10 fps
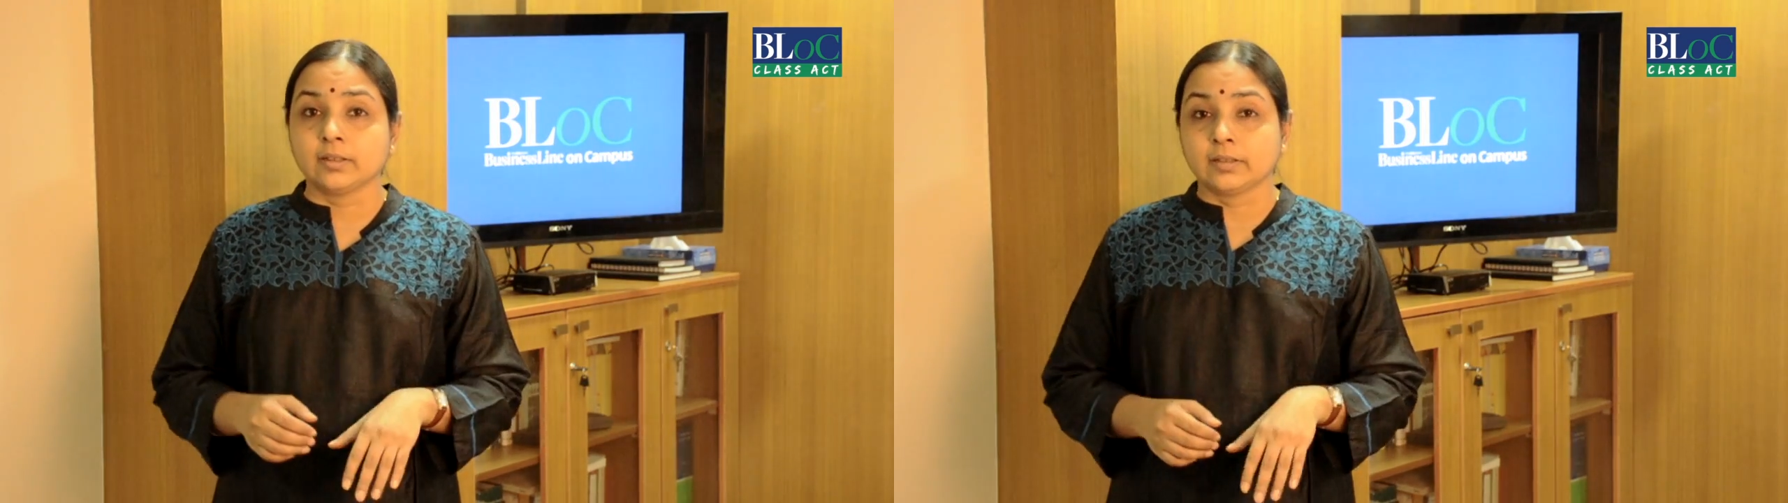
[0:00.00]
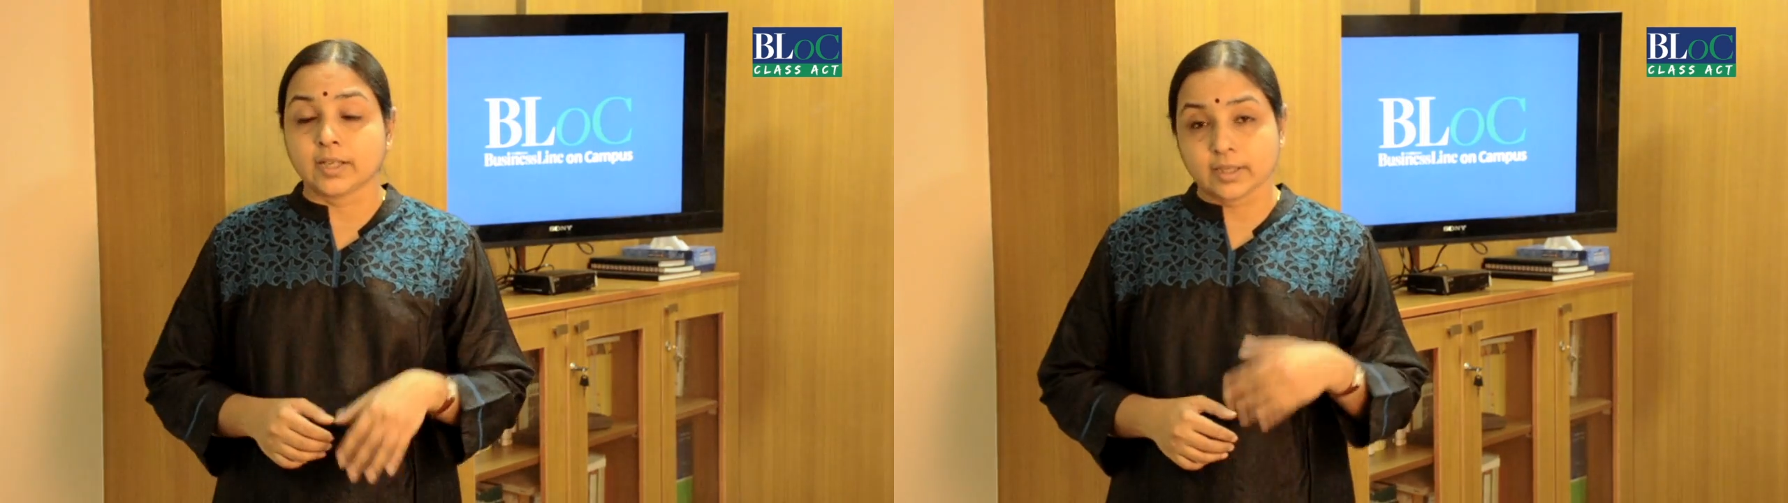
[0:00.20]

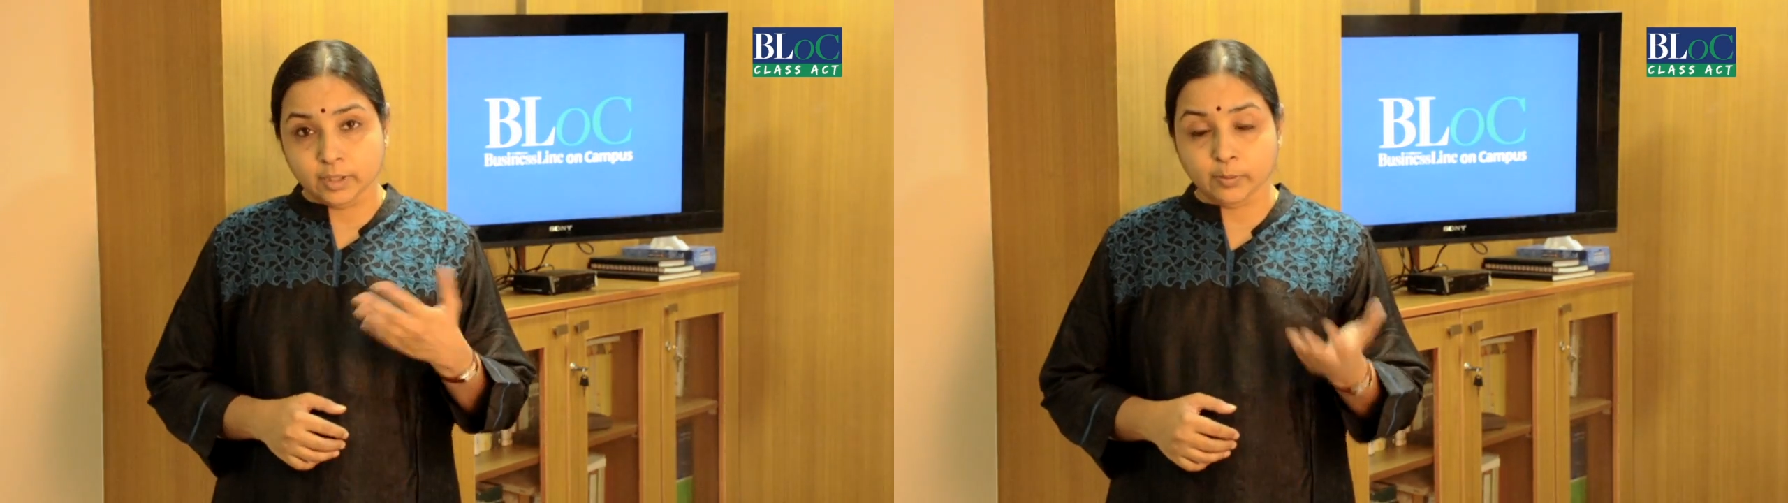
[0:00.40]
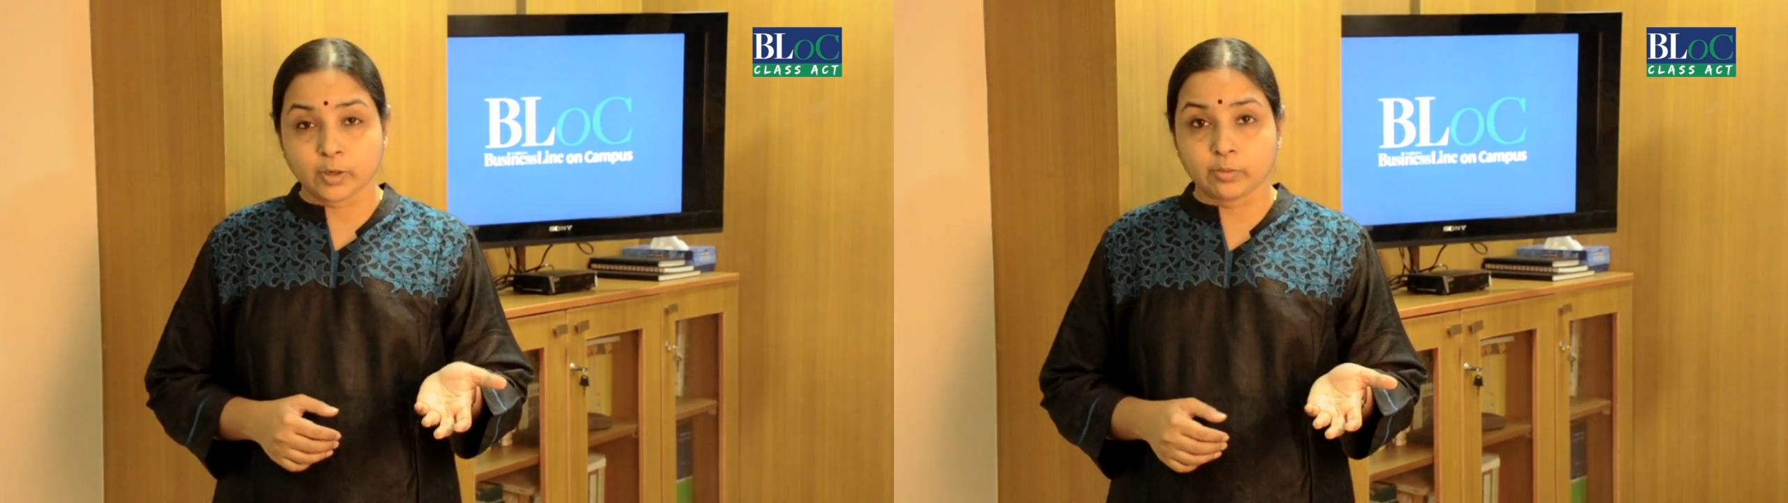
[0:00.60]
The
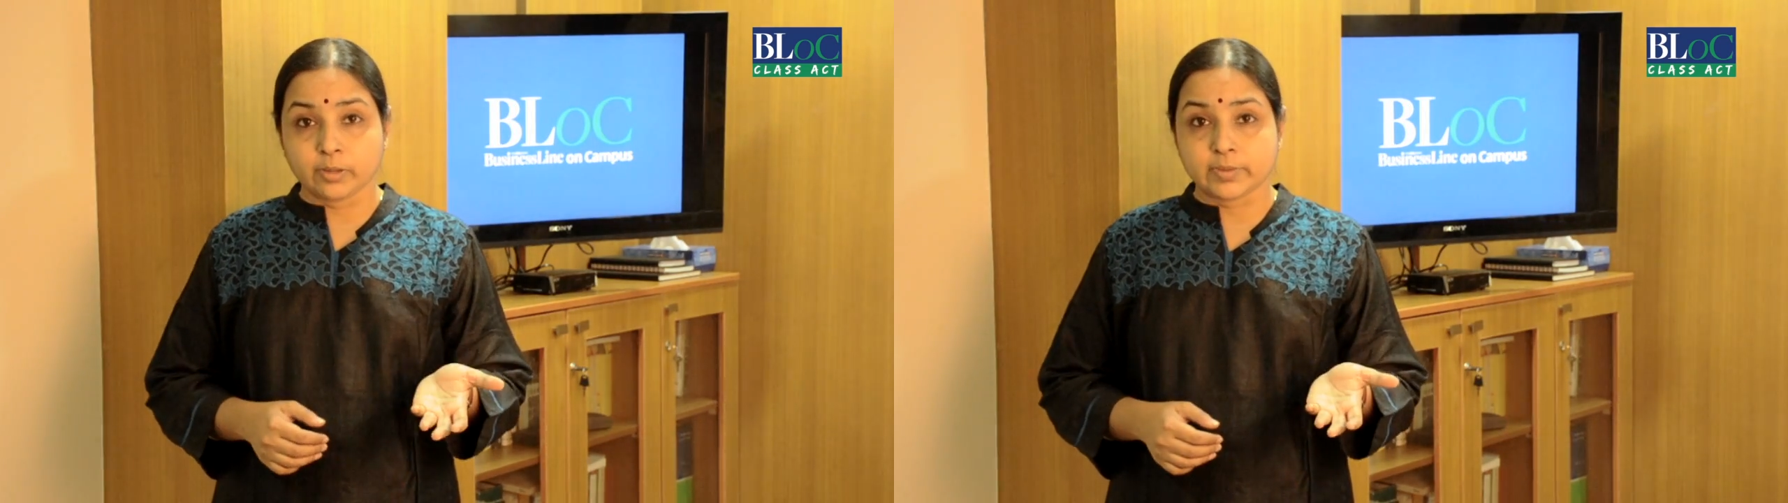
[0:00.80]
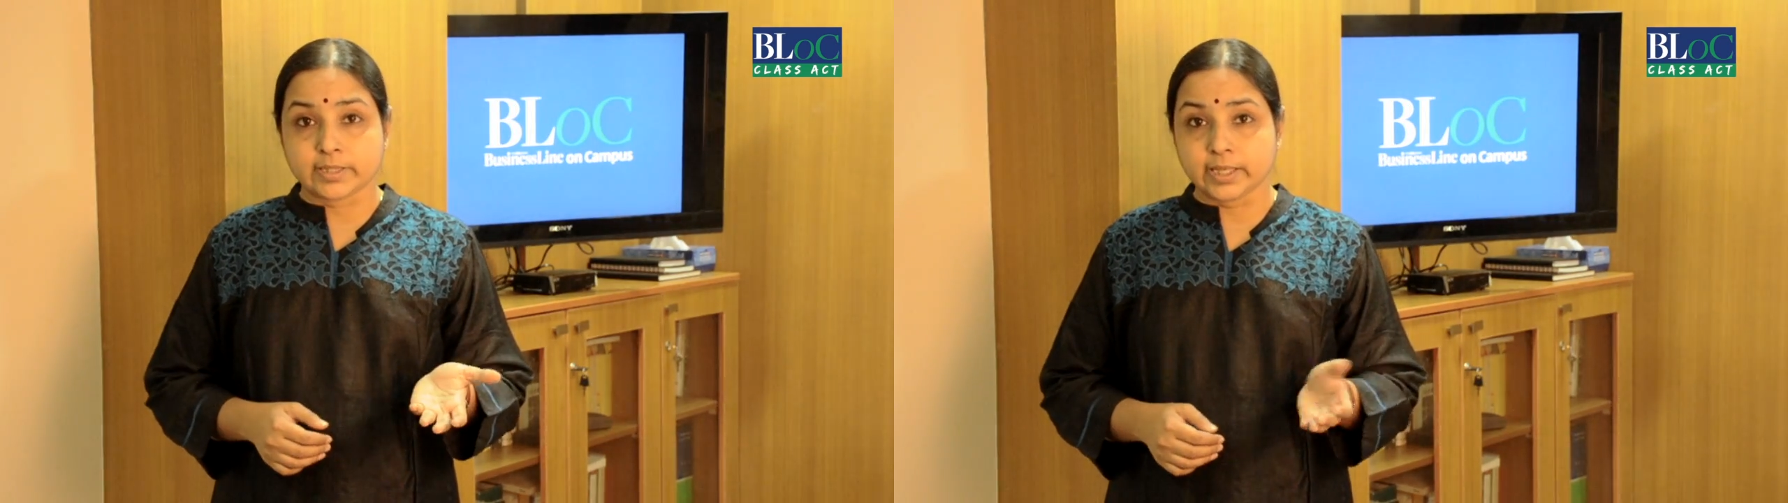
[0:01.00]
other
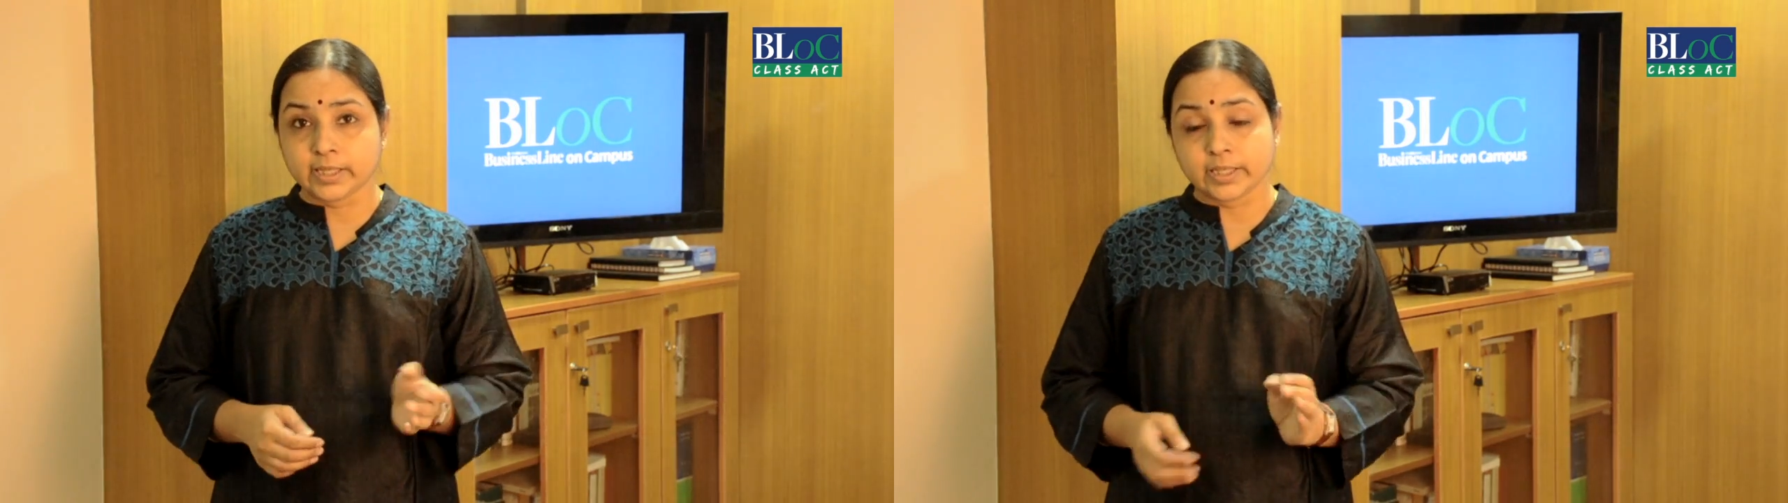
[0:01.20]
problem is that